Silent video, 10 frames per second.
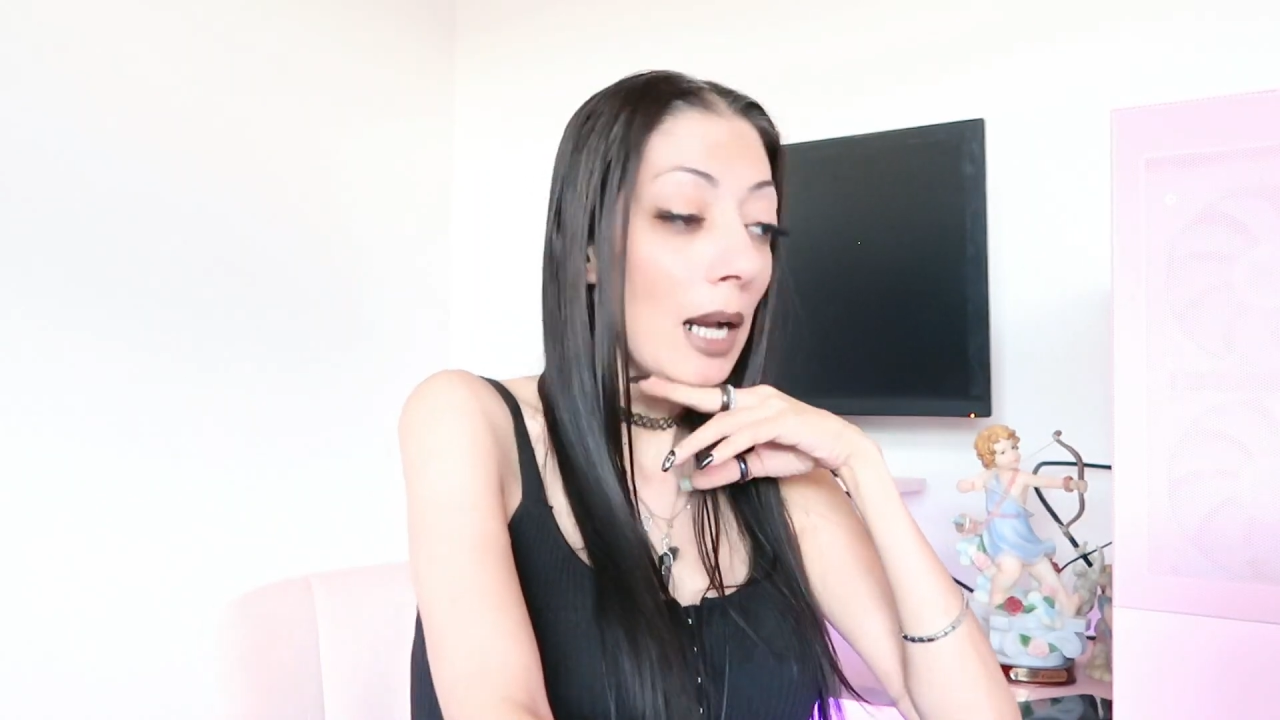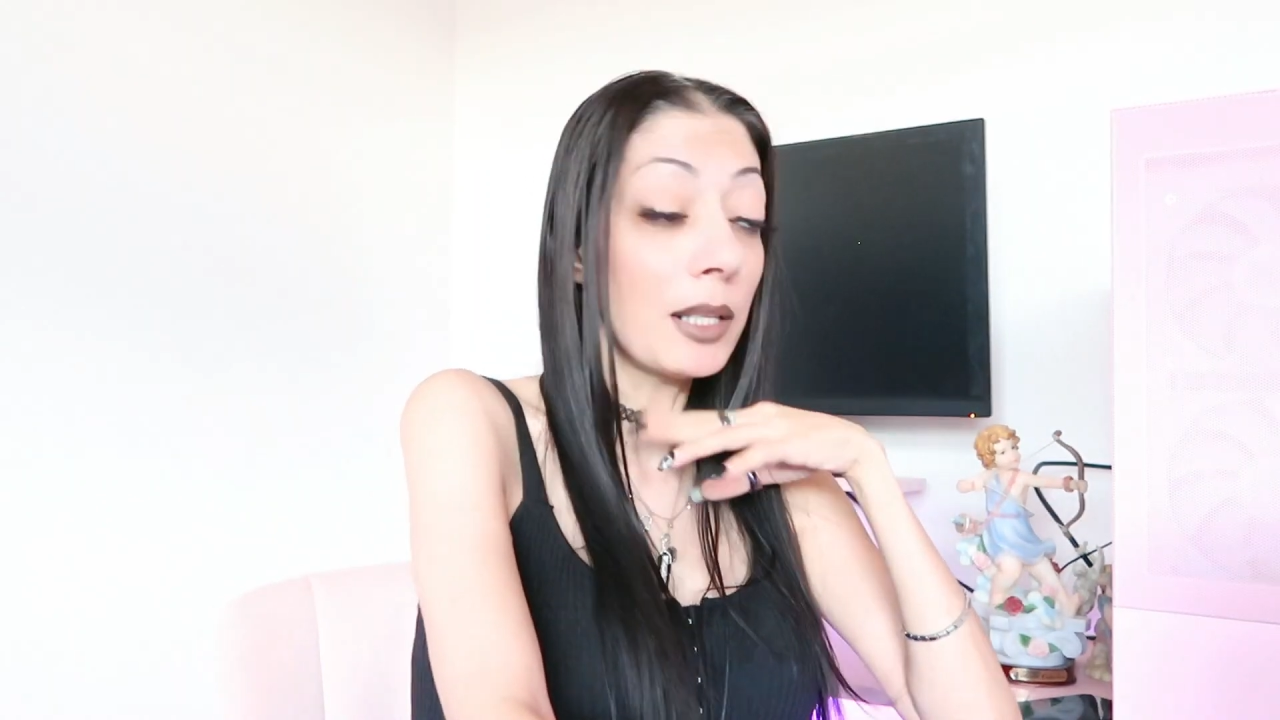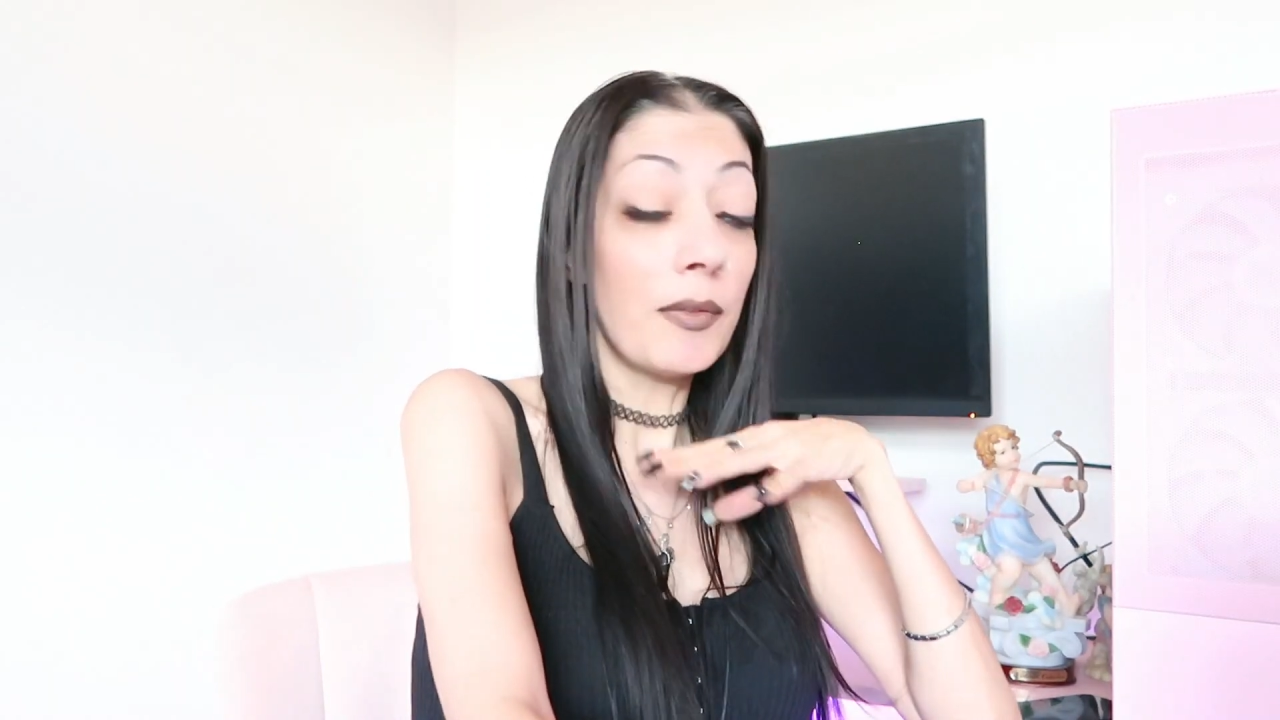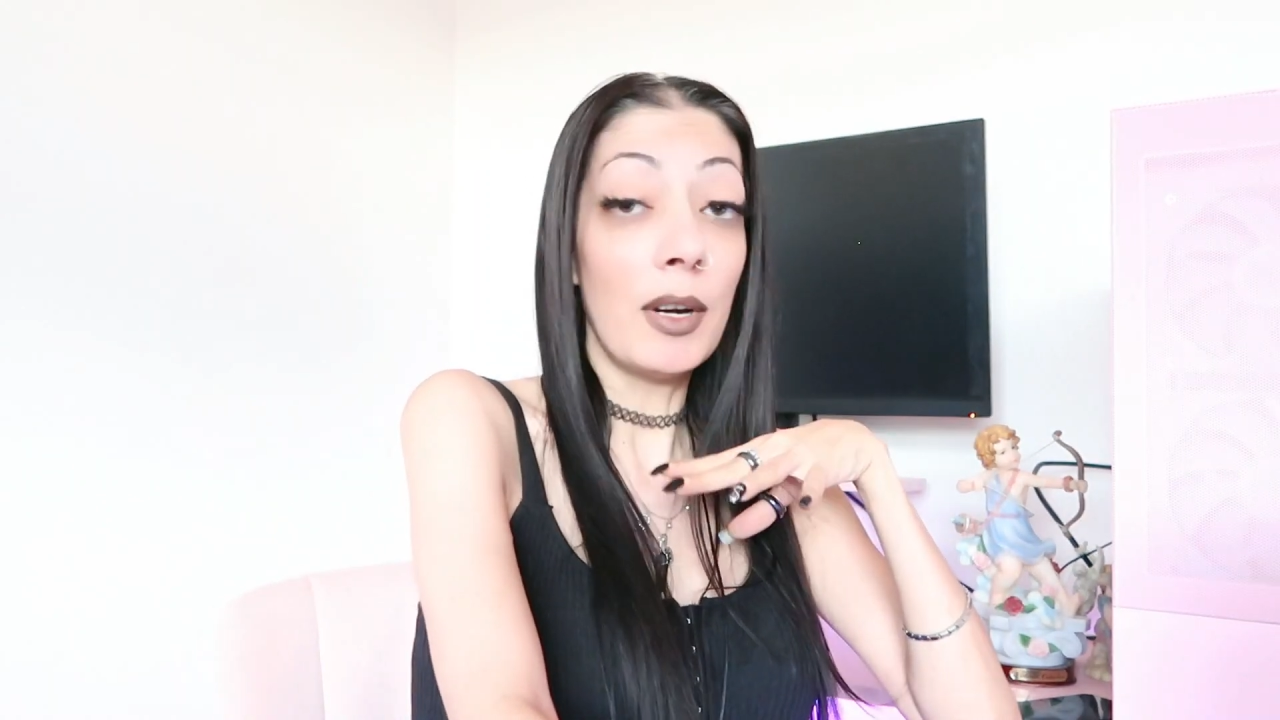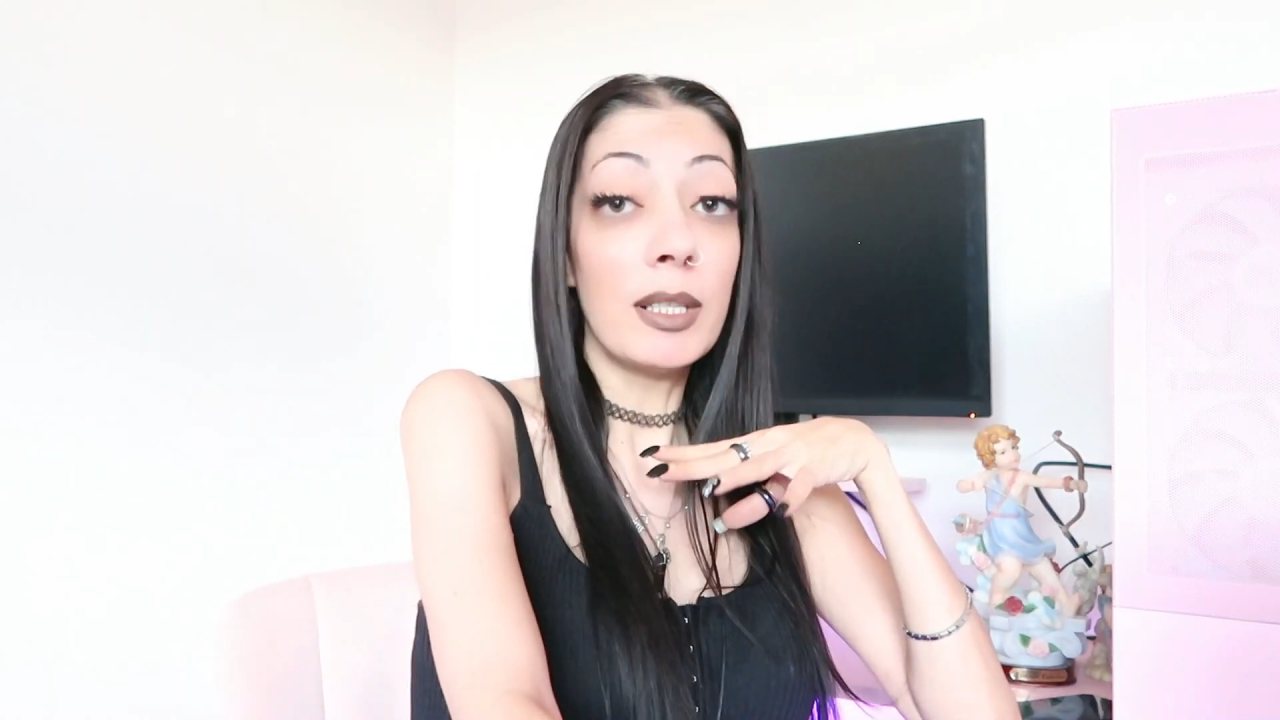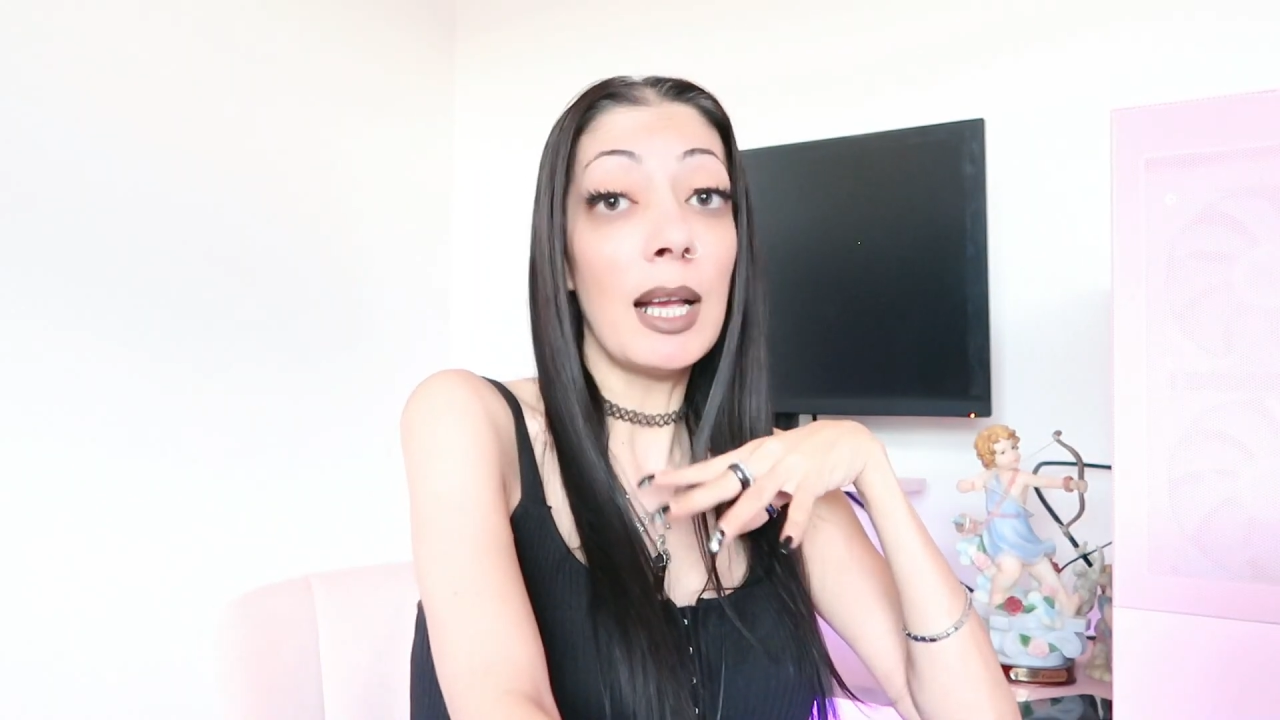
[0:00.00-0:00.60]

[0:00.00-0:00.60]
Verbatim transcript: As far as